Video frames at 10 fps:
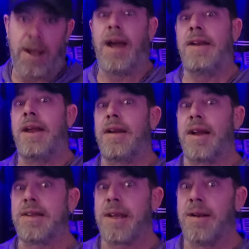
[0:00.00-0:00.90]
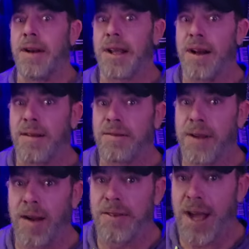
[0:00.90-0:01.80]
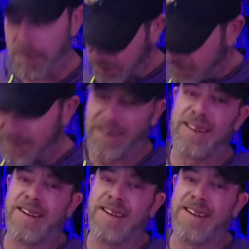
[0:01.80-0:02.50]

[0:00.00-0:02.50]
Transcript: I digress. I don't want to get off off topic.